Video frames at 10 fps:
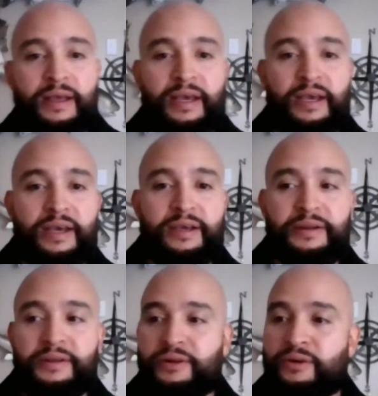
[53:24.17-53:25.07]

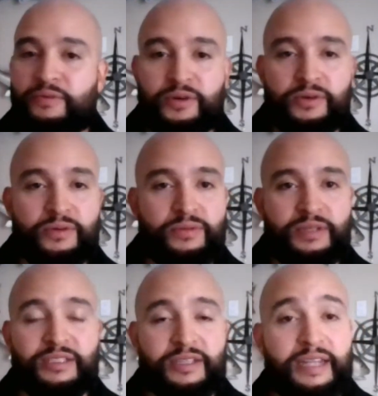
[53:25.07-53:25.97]
And,
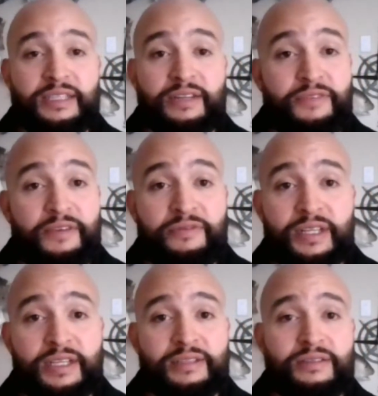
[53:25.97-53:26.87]
since the
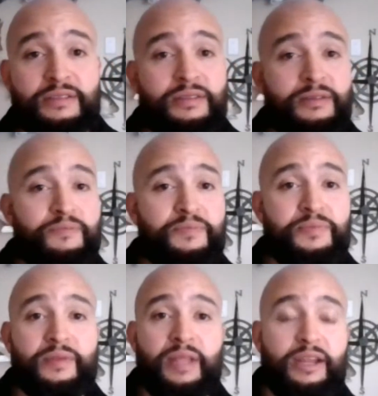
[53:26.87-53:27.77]
1950s,
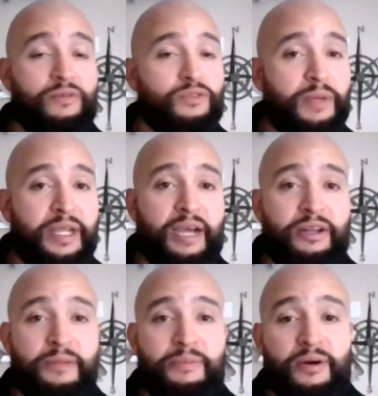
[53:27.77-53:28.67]
Adolph Tomei
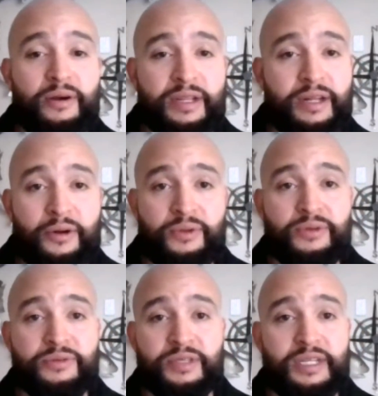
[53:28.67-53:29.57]
County Park in
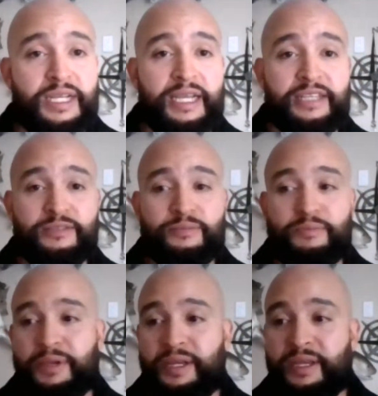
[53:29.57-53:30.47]
Arroyo City has
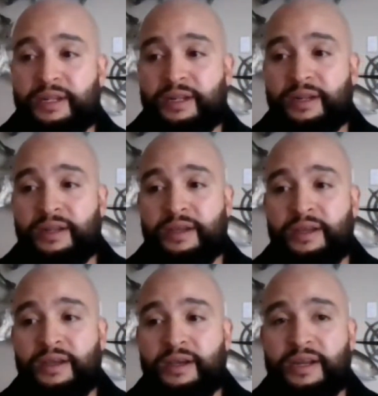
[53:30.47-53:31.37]
been
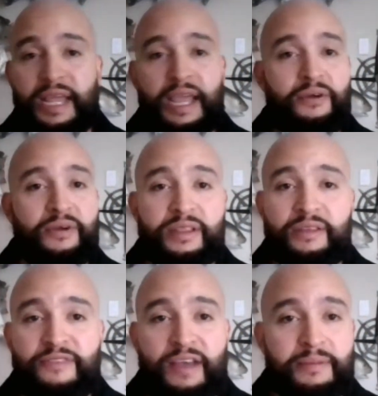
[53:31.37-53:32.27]
an area
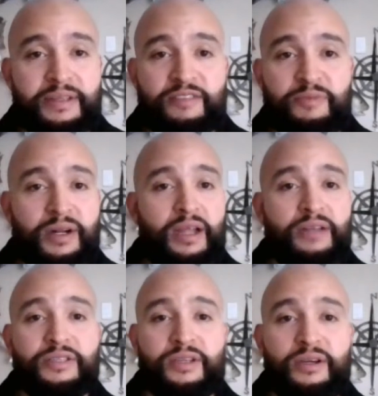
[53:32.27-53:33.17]
that families have been
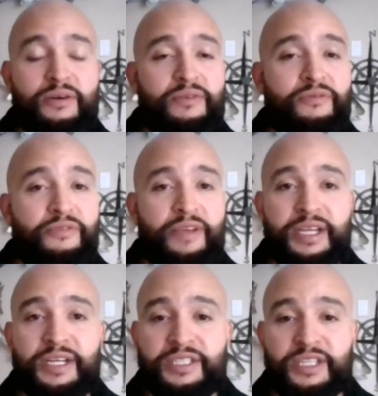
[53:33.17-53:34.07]
allowed to go and
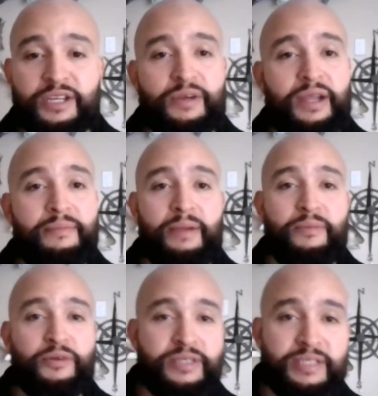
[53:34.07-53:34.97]
fish and create
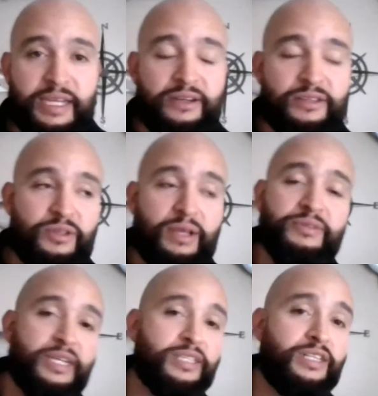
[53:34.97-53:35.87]
memories there. So that
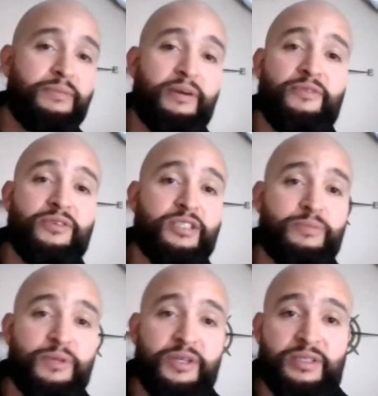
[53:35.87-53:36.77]
was actually my first
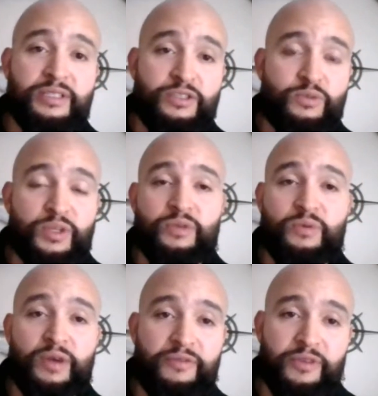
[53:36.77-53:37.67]
experiences with the
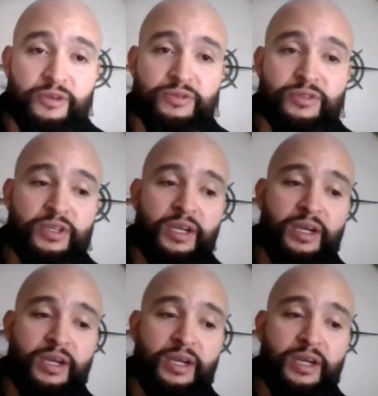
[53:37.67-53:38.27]
refuge.